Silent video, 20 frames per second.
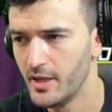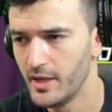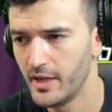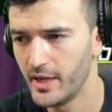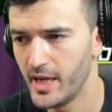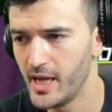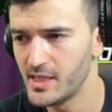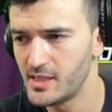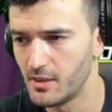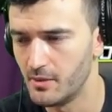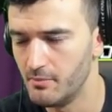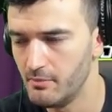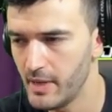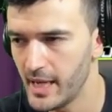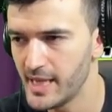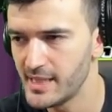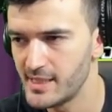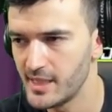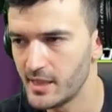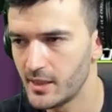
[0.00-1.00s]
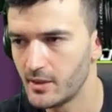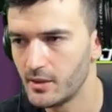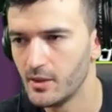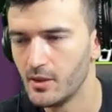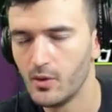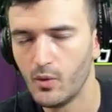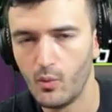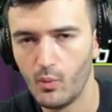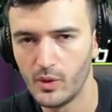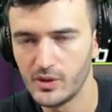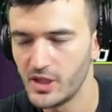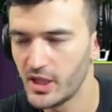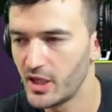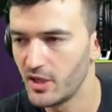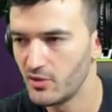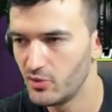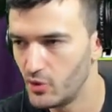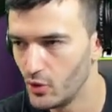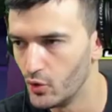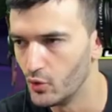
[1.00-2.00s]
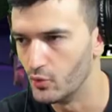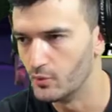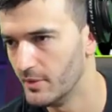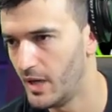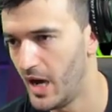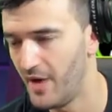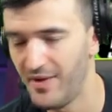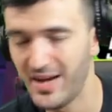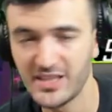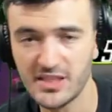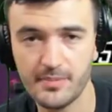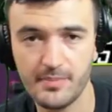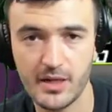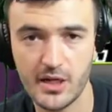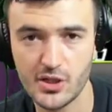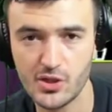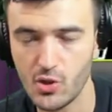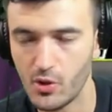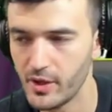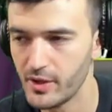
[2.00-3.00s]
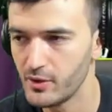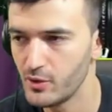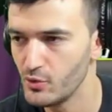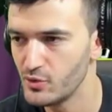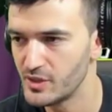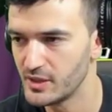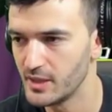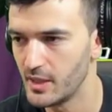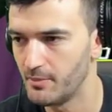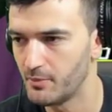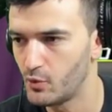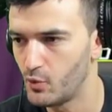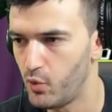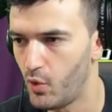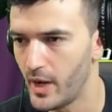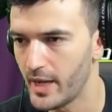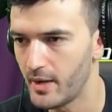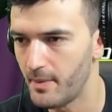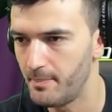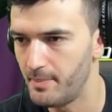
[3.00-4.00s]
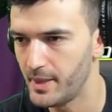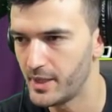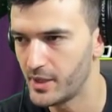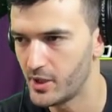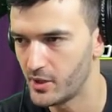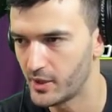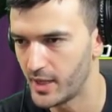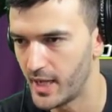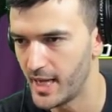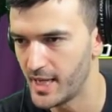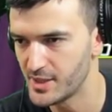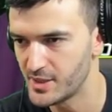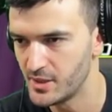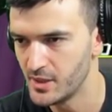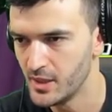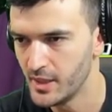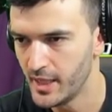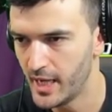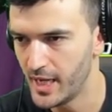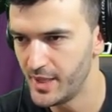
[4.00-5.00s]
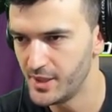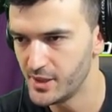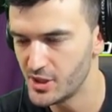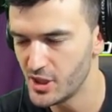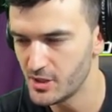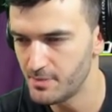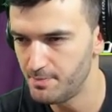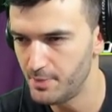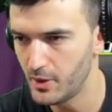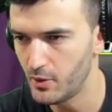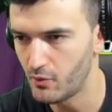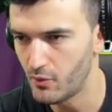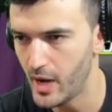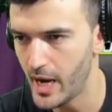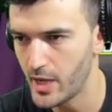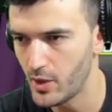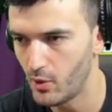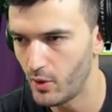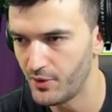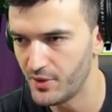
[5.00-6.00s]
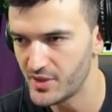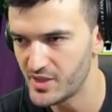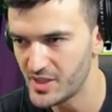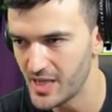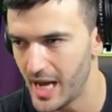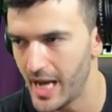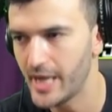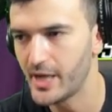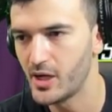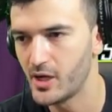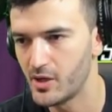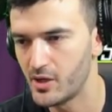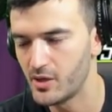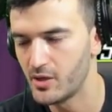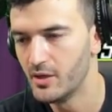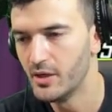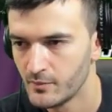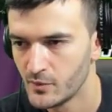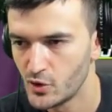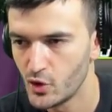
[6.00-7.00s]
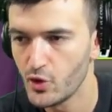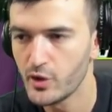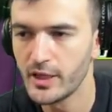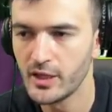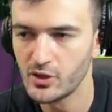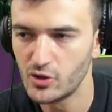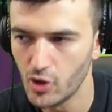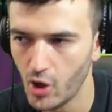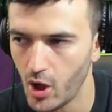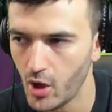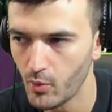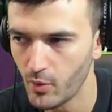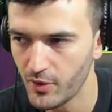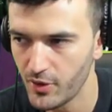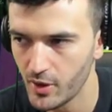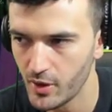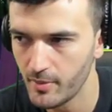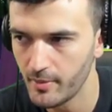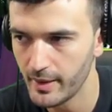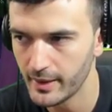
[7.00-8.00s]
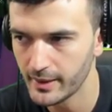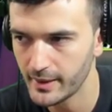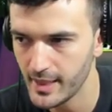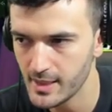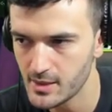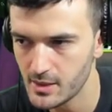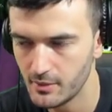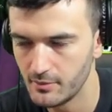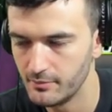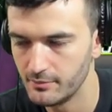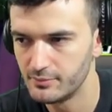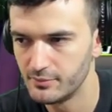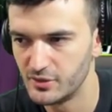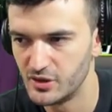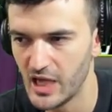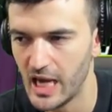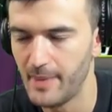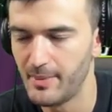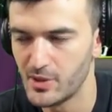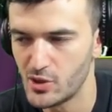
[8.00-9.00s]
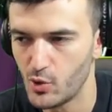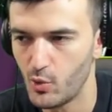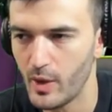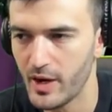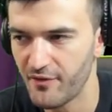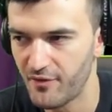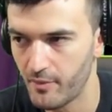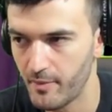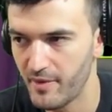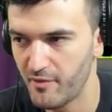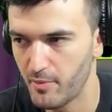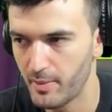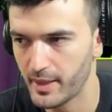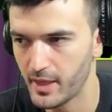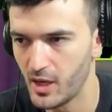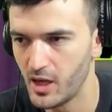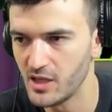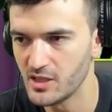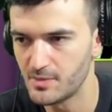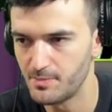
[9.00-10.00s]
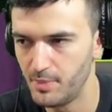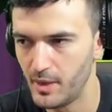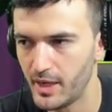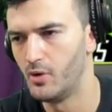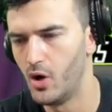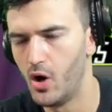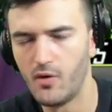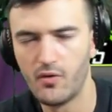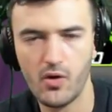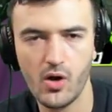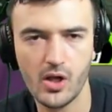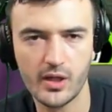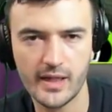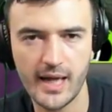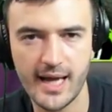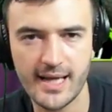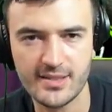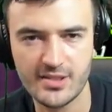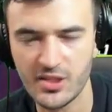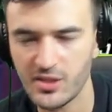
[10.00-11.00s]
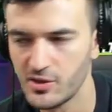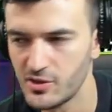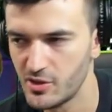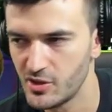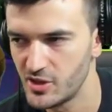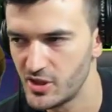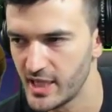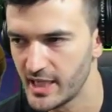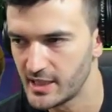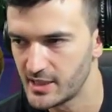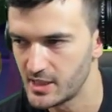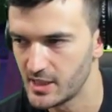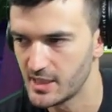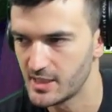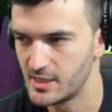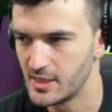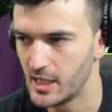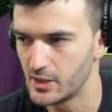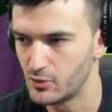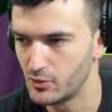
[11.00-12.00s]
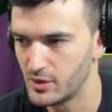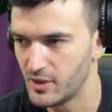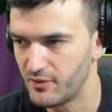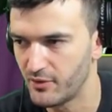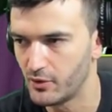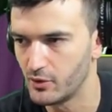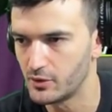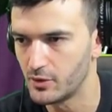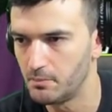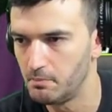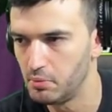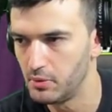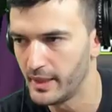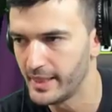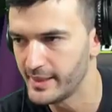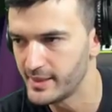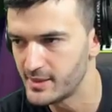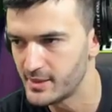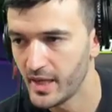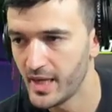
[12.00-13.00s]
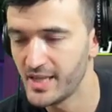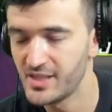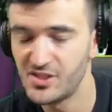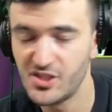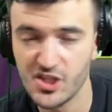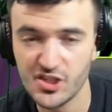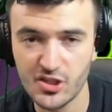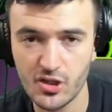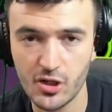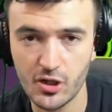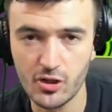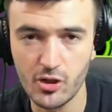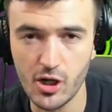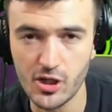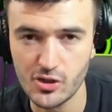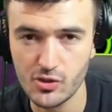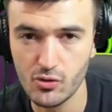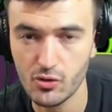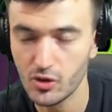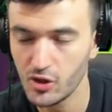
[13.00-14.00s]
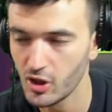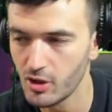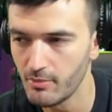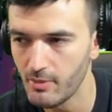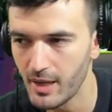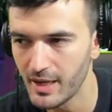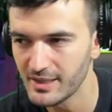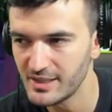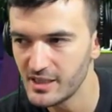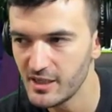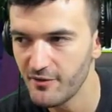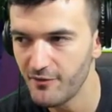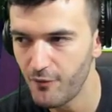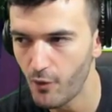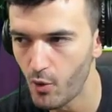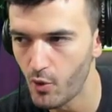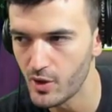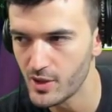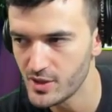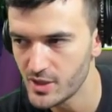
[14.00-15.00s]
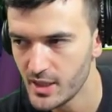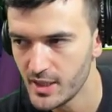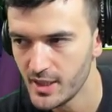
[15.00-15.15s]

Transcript: It's amazing what they can do. I've actually been enjoying using them quite a bit here, guys. And then just put Rhino on the side here so you can taunt with him and get some damage away from everybody else. But overall, guys, Sinister Six is not too difficult to place. It's just going to cost you a good amount of T4s